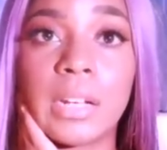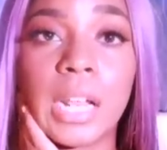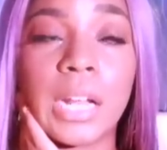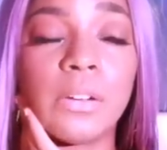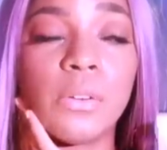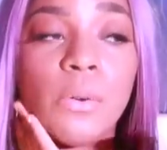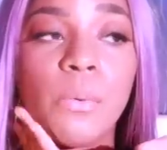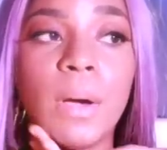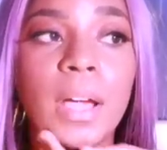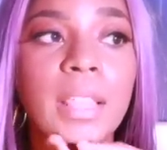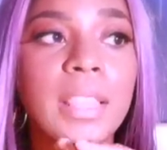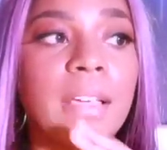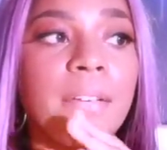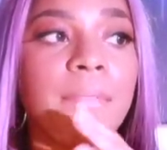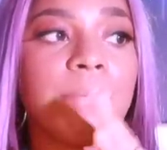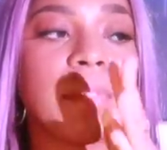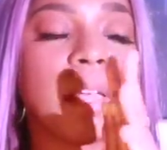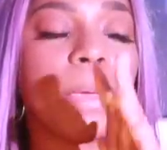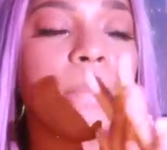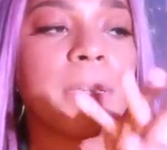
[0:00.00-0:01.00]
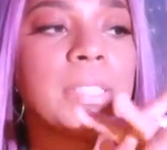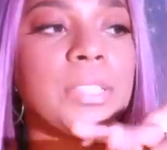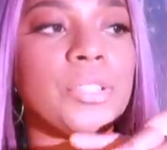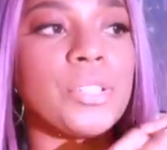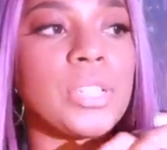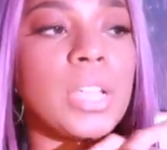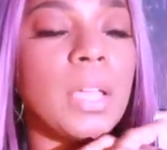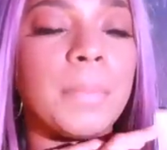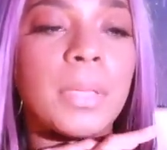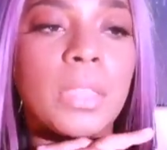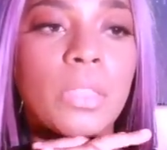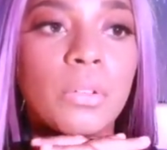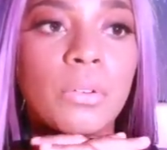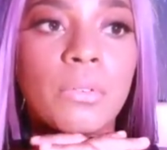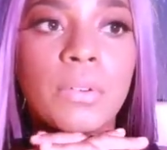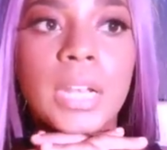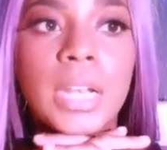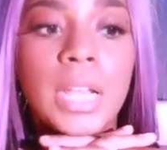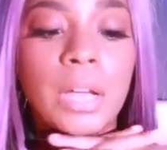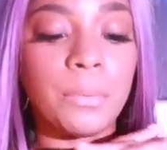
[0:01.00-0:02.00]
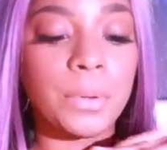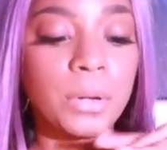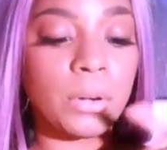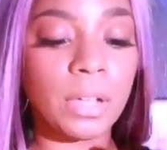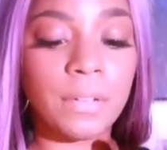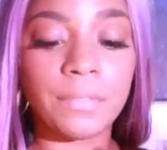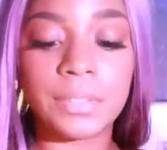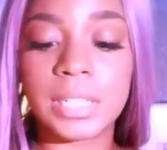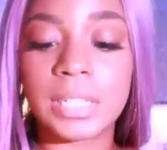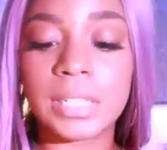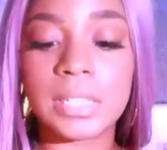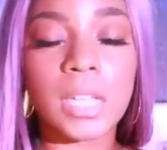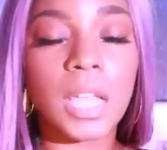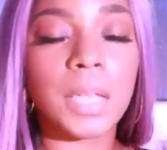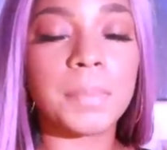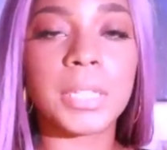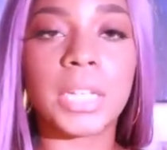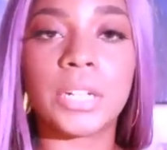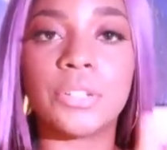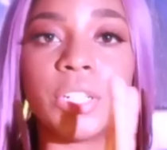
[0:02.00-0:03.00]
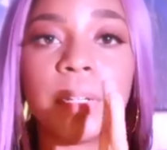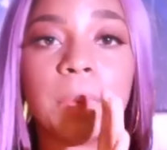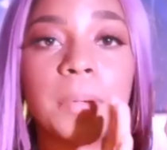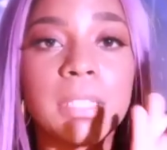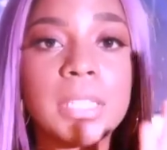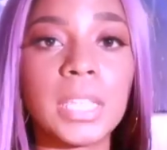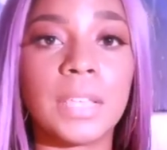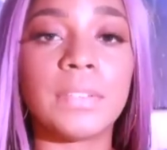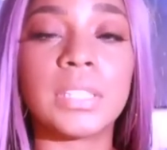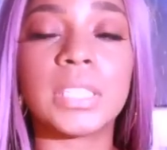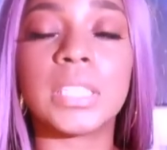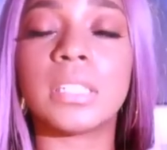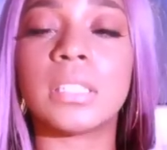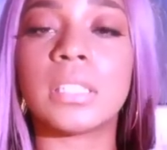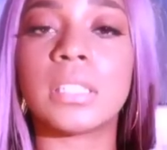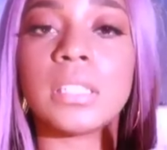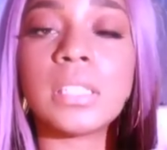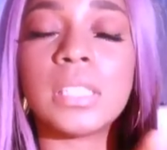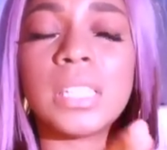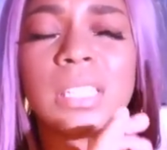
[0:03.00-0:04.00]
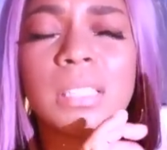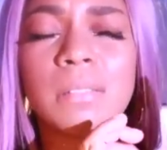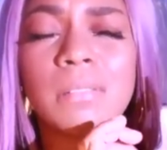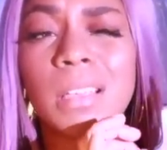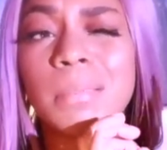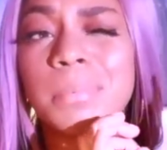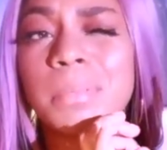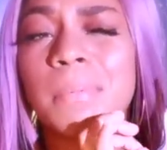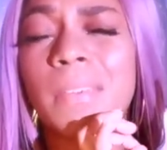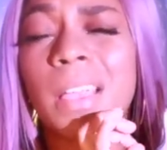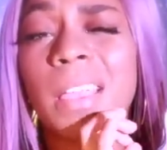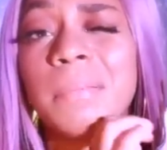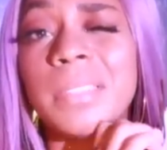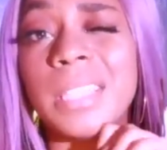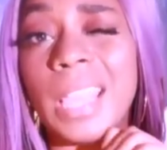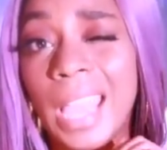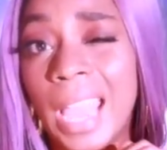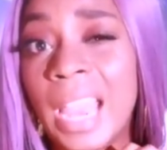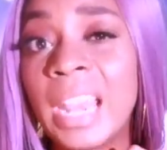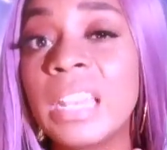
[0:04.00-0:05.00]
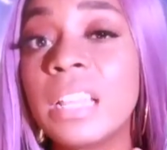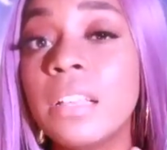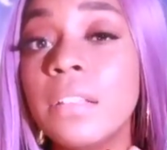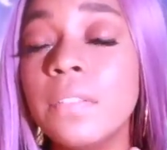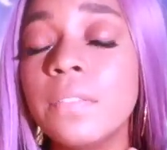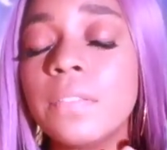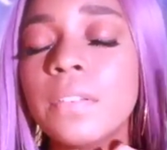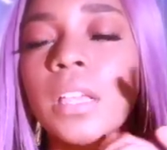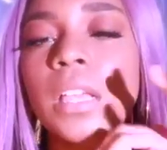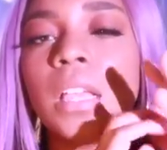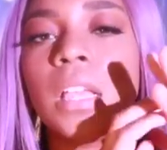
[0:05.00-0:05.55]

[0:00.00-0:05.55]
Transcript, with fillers: I don't know why that, that message is coming through right now. We don't have Six of Cups energy, but it's giving Six, six of Cups vibes, kind of.